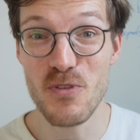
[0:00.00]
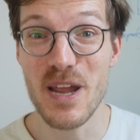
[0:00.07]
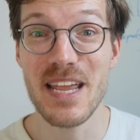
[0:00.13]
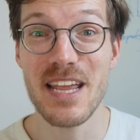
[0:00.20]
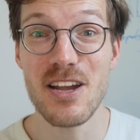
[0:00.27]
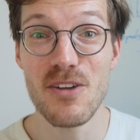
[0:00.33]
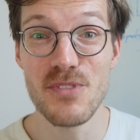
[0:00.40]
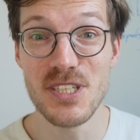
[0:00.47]

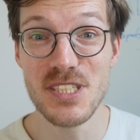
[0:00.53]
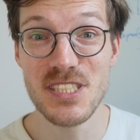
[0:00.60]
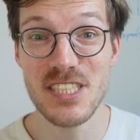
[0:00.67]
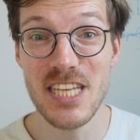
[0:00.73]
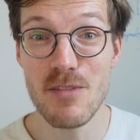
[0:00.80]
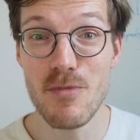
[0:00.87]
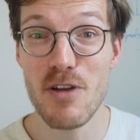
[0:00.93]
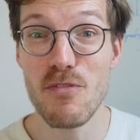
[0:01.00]
tracking of the
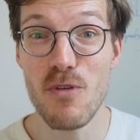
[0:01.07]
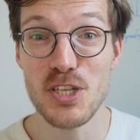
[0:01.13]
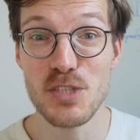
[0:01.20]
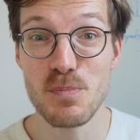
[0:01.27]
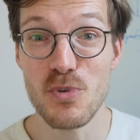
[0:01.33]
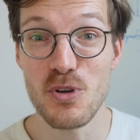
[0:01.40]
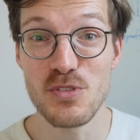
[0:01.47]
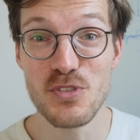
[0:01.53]
C M F
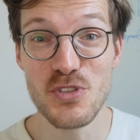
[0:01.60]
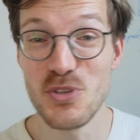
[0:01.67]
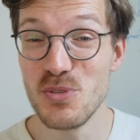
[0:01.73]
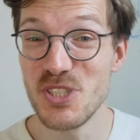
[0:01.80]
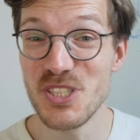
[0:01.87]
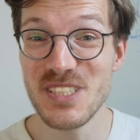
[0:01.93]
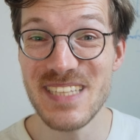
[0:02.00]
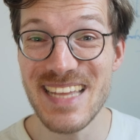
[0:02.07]
Watch Pro two
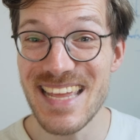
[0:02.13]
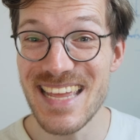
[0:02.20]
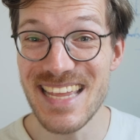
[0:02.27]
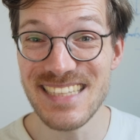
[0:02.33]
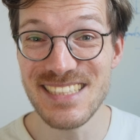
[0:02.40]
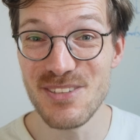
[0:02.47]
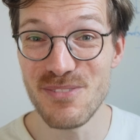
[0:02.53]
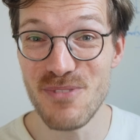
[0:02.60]
just
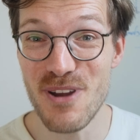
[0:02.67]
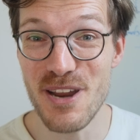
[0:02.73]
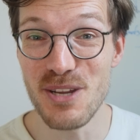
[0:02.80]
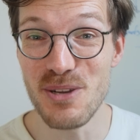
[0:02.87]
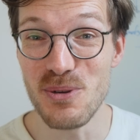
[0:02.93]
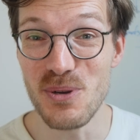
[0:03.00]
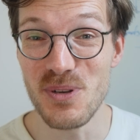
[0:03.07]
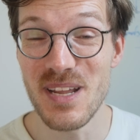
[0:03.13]
isn't very
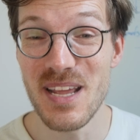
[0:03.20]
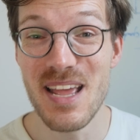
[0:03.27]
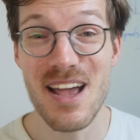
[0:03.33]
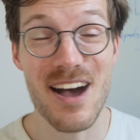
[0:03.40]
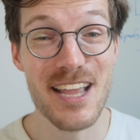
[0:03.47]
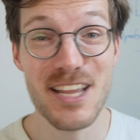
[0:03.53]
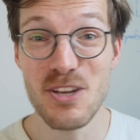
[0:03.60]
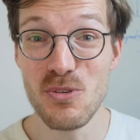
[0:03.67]
good.
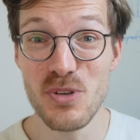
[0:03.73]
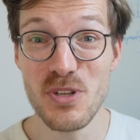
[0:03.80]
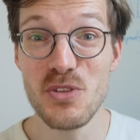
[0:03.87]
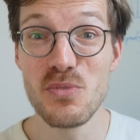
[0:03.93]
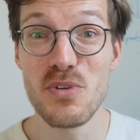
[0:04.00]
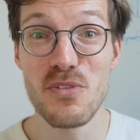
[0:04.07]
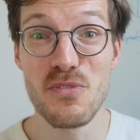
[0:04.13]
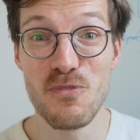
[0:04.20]
I couldn't
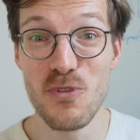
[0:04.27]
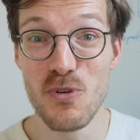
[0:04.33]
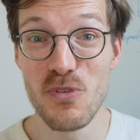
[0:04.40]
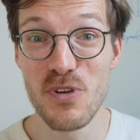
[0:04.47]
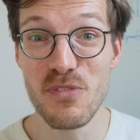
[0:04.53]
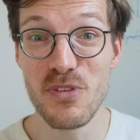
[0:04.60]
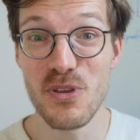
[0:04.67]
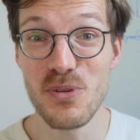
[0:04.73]
do a full
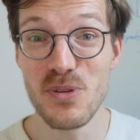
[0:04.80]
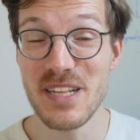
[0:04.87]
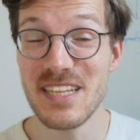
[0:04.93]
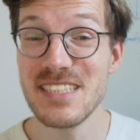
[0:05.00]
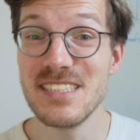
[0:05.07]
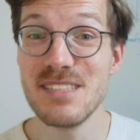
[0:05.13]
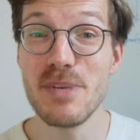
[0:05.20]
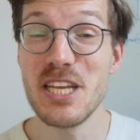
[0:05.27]
review. That
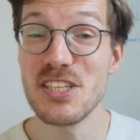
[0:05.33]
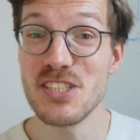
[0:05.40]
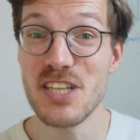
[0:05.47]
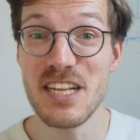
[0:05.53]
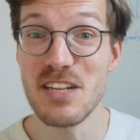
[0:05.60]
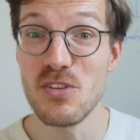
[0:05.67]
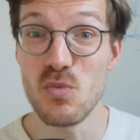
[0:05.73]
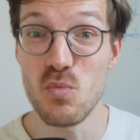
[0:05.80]
isn't because I
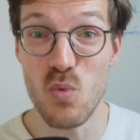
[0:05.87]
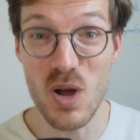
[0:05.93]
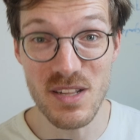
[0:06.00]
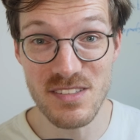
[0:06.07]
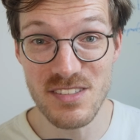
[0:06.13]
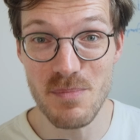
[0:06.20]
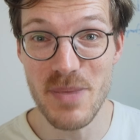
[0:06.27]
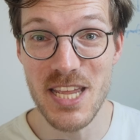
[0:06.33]
didn't
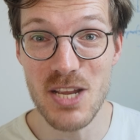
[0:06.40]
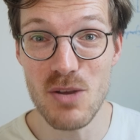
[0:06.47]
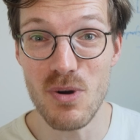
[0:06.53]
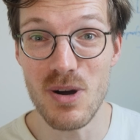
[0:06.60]
want to make